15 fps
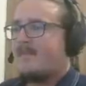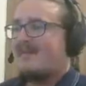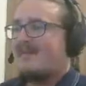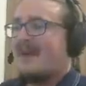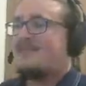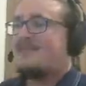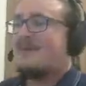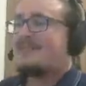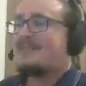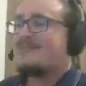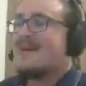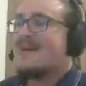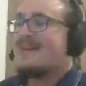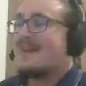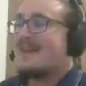
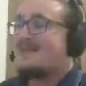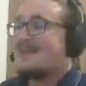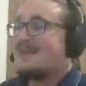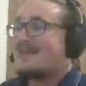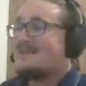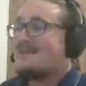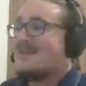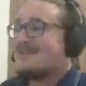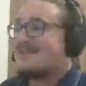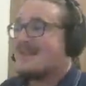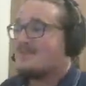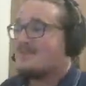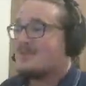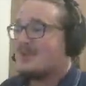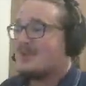That was me!
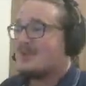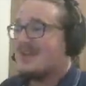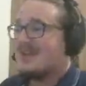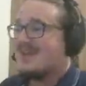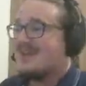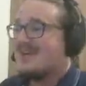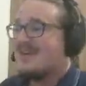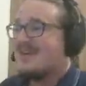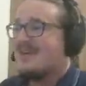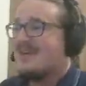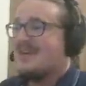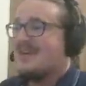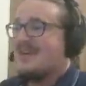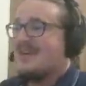Stop shooting! No!